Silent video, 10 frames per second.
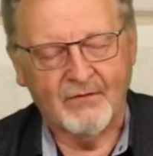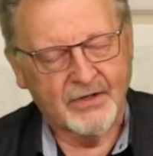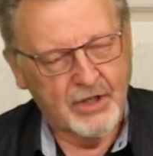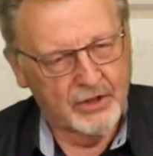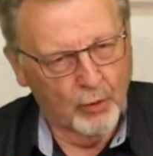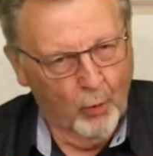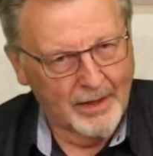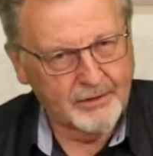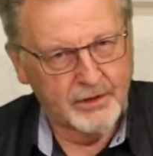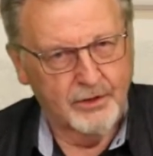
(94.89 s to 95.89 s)
If I tell you
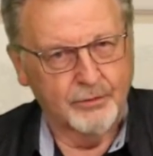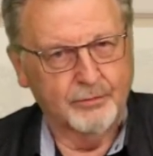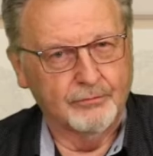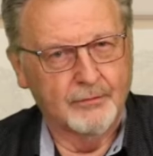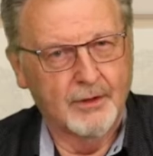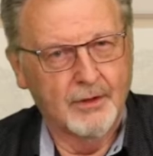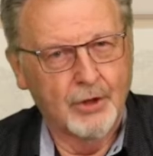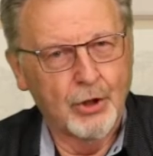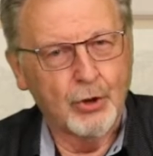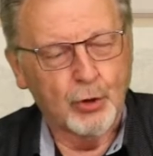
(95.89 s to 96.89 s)
what to do,
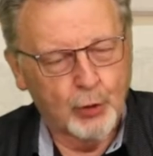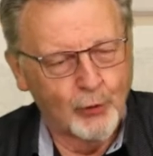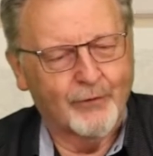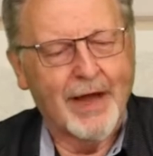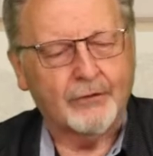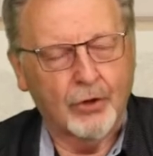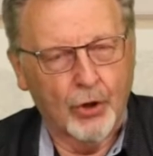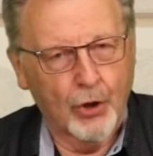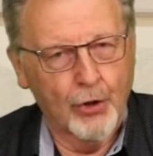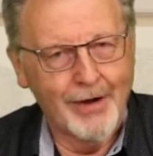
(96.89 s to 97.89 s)
you've got
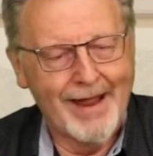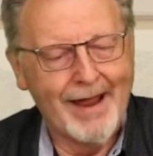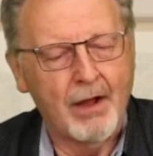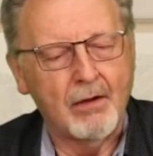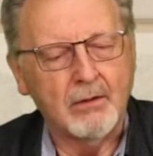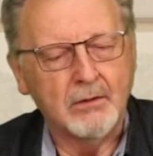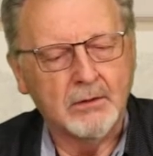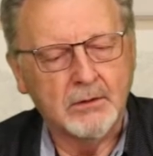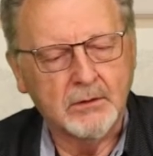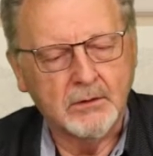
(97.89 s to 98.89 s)
to learn how,
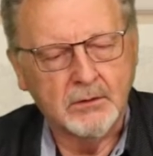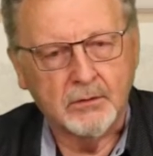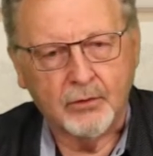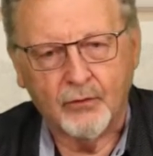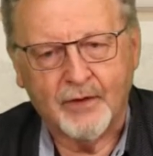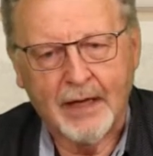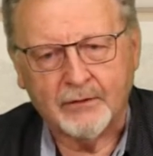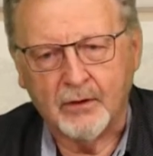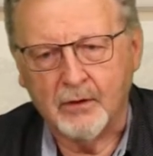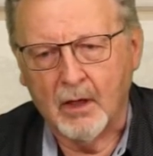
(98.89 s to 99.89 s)
you've
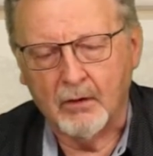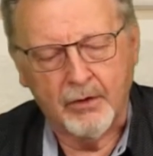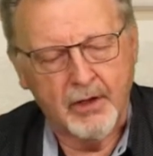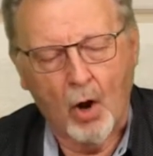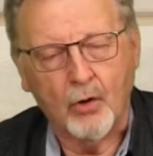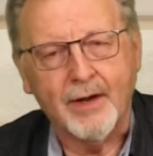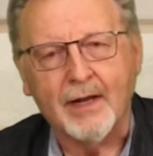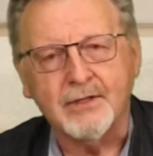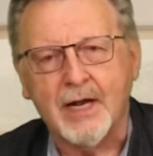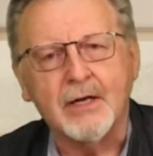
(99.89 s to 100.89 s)
got to learn all
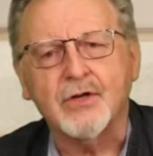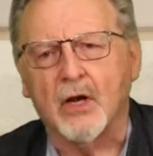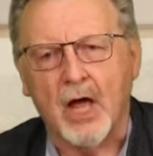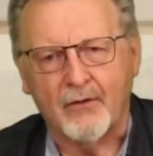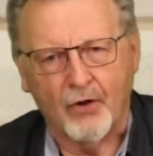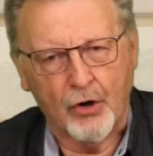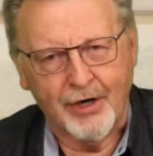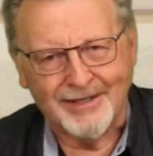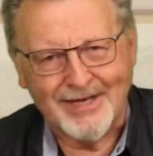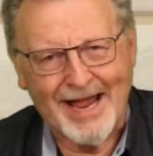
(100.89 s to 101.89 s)
the ins and outs, a lot of
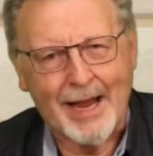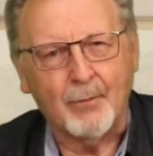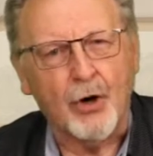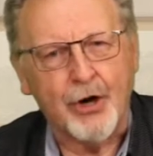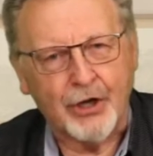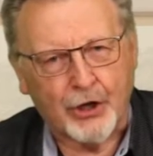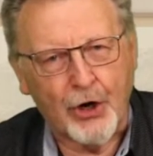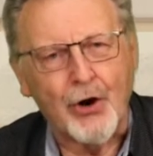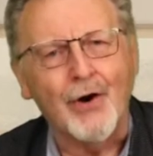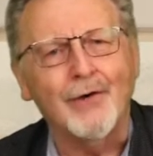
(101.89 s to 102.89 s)
learning time, learning
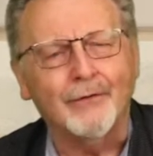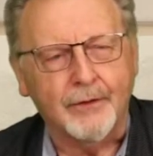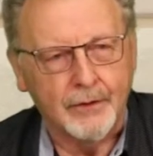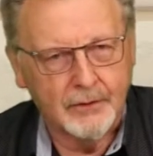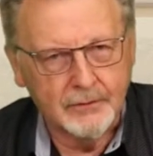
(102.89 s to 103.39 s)
curve,